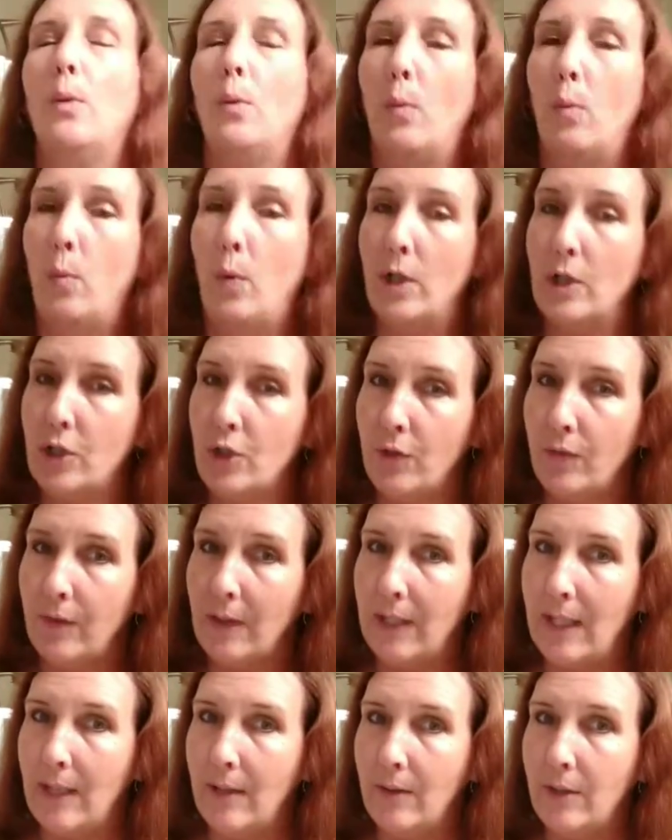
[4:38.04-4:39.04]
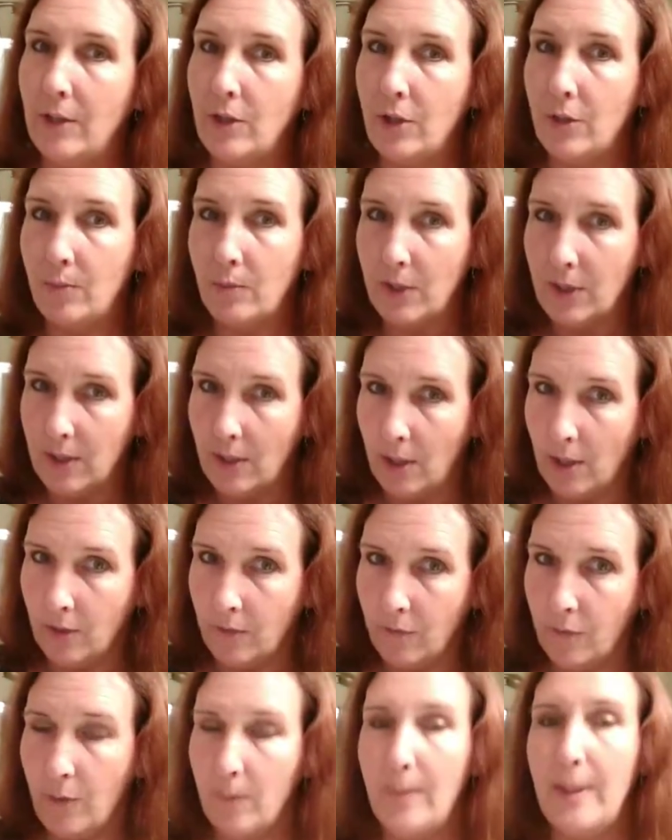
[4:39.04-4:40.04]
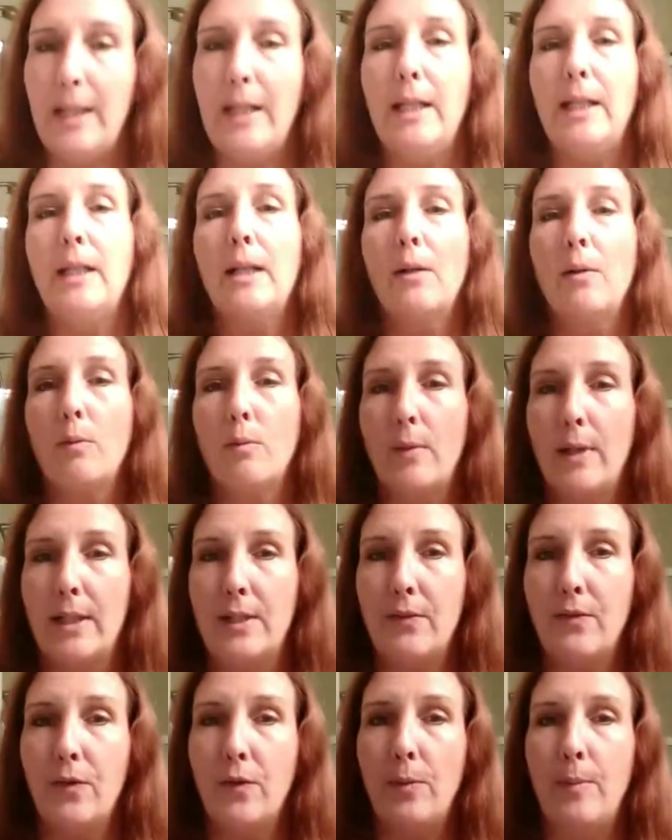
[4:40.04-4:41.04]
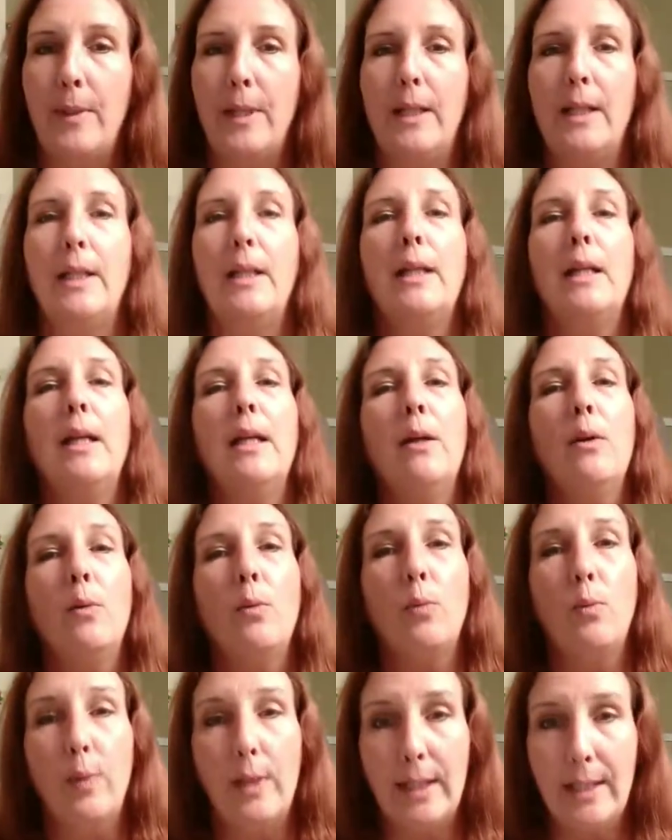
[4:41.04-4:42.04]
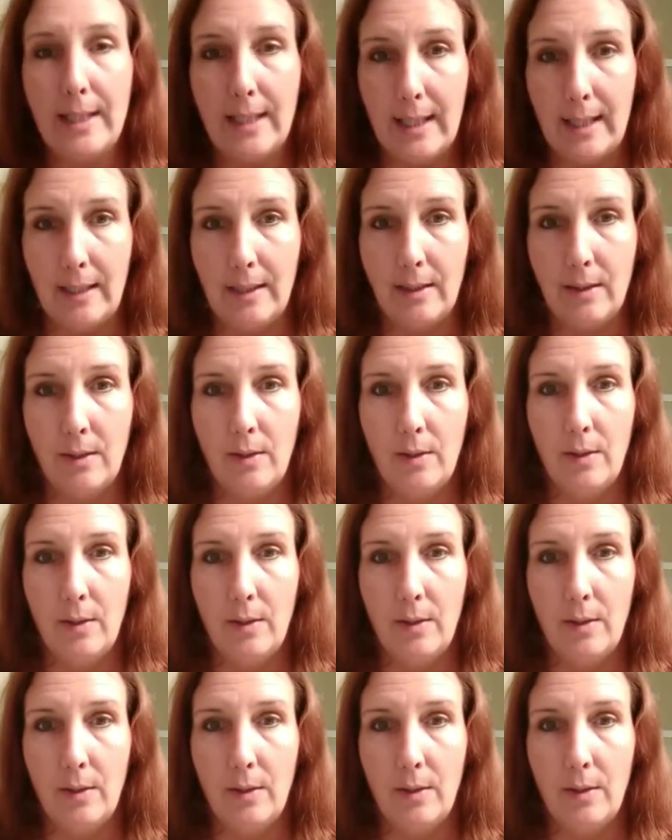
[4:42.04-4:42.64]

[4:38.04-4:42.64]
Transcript: Once you've allowed it to massage for a minute, rest for a minute, rinse it.